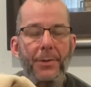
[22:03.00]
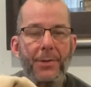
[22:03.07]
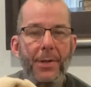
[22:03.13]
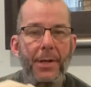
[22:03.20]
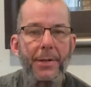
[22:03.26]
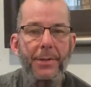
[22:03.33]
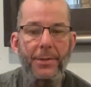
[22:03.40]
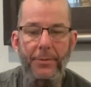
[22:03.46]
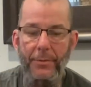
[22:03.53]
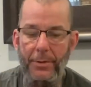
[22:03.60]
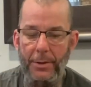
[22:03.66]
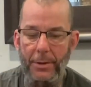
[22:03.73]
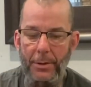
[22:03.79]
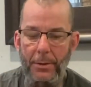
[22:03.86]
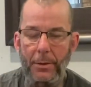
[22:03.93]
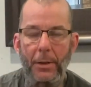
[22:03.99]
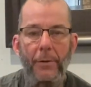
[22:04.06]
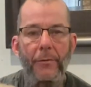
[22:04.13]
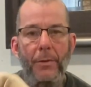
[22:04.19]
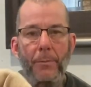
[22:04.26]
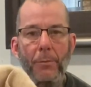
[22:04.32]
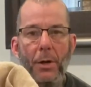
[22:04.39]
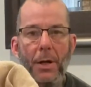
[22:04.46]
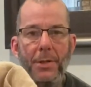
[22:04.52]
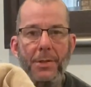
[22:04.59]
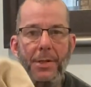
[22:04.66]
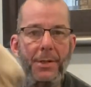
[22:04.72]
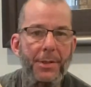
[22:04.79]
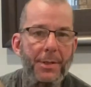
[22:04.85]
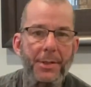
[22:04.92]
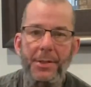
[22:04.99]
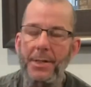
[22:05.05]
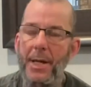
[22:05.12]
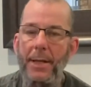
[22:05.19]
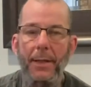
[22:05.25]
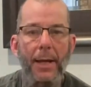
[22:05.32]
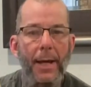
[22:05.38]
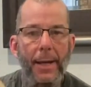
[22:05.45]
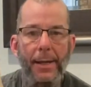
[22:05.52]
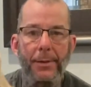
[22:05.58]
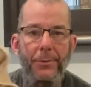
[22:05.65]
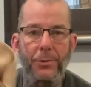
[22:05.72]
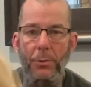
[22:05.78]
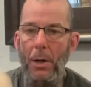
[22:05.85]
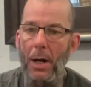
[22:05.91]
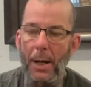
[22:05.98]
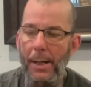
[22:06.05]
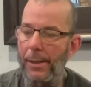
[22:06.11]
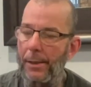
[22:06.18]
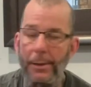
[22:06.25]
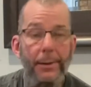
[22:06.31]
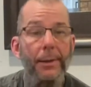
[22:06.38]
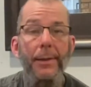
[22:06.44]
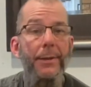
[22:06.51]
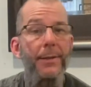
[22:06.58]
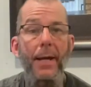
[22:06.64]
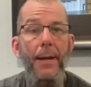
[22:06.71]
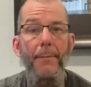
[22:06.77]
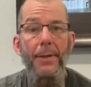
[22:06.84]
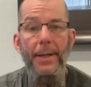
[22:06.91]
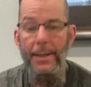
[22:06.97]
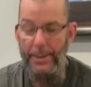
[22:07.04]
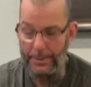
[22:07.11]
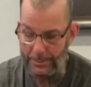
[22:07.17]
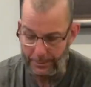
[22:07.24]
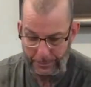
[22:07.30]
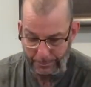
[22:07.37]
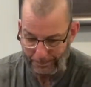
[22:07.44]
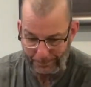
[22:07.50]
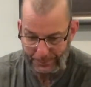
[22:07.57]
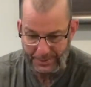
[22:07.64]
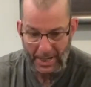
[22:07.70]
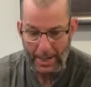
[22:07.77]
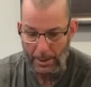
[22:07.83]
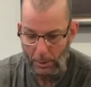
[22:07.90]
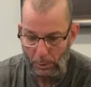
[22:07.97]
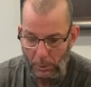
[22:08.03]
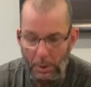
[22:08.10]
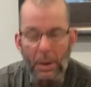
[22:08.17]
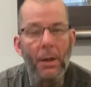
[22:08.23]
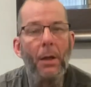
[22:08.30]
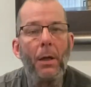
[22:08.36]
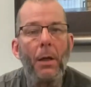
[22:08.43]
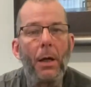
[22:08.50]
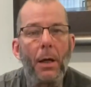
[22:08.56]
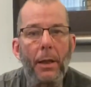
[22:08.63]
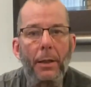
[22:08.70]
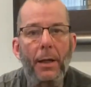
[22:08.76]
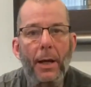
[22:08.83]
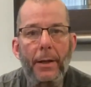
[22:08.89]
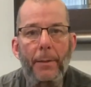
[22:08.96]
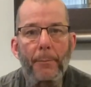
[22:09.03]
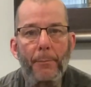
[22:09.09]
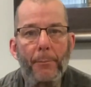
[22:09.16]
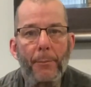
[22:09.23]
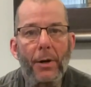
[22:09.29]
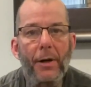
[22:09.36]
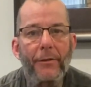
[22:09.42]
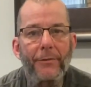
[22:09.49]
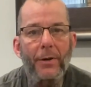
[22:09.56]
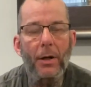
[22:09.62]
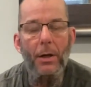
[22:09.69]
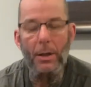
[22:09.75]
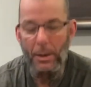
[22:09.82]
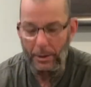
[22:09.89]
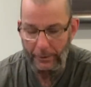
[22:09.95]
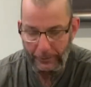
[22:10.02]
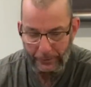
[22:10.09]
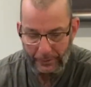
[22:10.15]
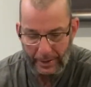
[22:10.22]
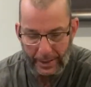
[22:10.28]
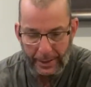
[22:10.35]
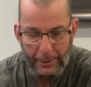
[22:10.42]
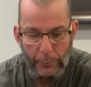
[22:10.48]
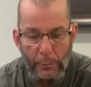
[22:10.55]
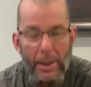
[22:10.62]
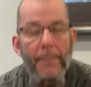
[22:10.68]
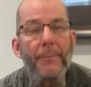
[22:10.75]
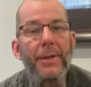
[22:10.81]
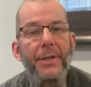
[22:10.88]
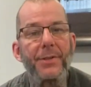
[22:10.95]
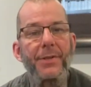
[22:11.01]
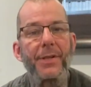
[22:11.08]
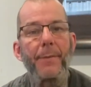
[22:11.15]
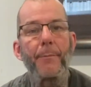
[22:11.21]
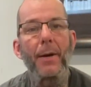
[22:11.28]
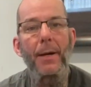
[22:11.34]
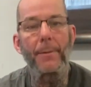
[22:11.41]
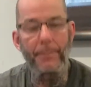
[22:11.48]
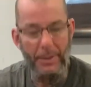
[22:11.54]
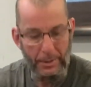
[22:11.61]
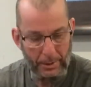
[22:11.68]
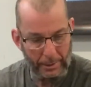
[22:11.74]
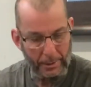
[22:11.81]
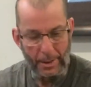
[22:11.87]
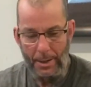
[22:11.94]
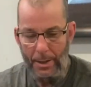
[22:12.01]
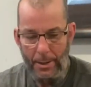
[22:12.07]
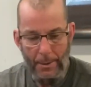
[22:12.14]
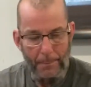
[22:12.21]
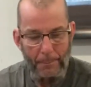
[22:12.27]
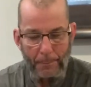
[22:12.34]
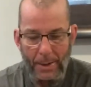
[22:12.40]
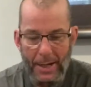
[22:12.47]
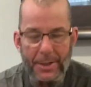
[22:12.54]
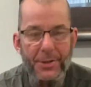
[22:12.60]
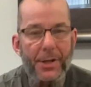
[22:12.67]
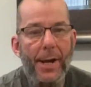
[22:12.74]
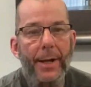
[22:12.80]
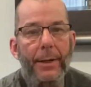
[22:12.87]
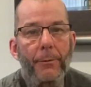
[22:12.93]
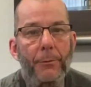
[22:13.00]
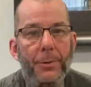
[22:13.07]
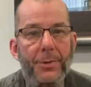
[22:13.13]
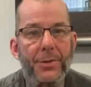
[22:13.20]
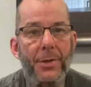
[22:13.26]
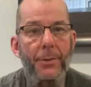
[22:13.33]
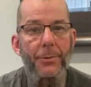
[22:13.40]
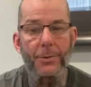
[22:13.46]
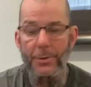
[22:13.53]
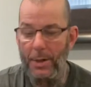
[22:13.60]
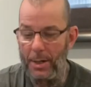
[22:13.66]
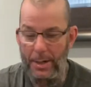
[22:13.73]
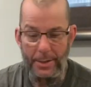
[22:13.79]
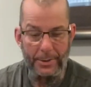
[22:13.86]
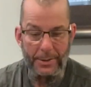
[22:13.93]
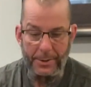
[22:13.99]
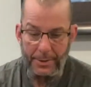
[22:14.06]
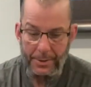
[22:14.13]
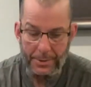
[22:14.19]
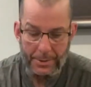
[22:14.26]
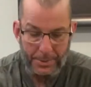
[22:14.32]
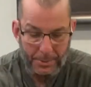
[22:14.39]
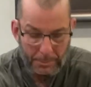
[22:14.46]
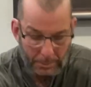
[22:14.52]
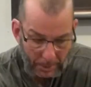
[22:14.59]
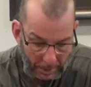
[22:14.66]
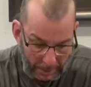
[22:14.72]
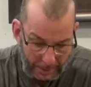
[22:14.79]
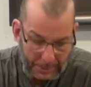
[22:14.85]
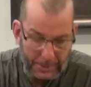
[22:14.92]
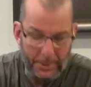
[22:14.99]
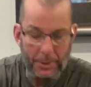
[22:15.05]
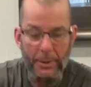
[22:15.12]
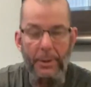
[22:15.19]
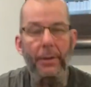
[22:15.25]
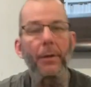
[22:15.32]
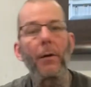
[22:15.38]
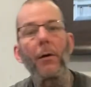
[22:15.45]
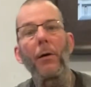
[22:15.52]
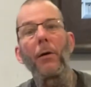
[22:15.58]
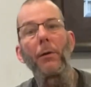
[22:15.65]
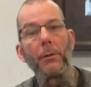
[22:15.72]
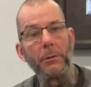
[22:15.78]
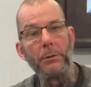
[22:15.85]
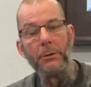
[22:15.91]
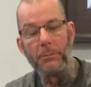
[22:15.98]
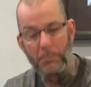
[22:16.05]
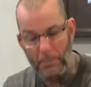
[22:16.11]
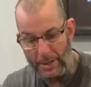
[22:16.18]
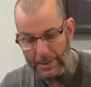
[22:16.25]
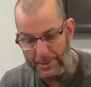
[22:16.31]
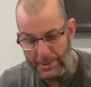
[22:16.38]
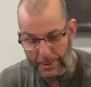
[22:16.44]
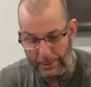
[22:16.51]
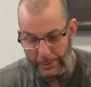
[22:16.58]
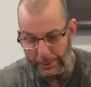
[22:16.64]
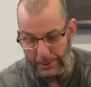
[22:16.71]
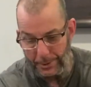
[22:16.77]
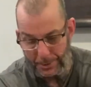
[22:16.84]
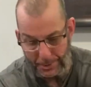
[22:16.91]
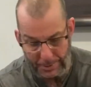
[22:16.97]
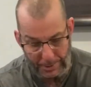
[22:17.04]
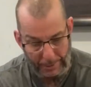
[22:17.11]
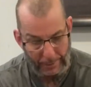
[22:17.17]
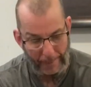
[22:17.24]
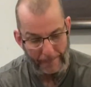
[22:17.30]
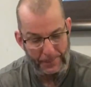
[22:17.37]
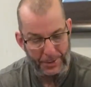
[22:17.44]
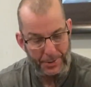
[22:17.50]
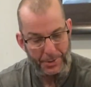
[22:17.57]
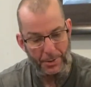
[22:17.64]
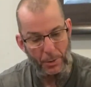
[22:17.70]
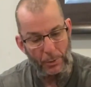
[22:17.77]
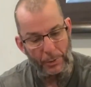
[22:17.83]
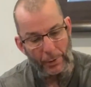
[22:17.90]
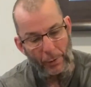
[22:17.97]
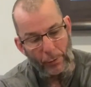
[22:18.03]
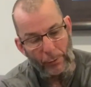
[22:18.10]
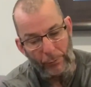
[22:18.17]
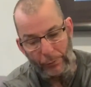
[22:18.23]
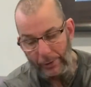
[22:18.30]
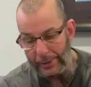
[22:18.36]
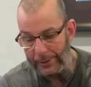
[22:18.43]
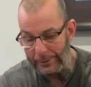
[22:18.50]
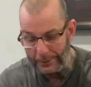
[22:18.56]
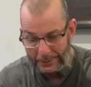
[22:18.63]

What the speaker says: stage of the process is take a dry, uncontaminated towel and kind of buff off any remnants that might be left. My jacket was so dry that it took it all, basically. So I'm just going over it,